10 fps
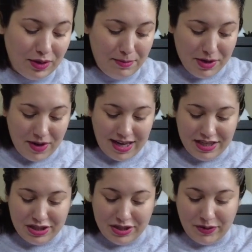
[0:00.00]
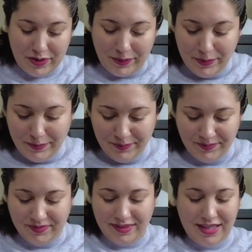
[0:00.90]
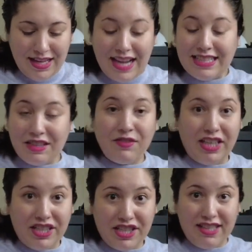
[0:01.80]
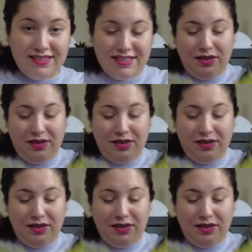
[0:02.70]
let me go ahead and show you. I did finish it, so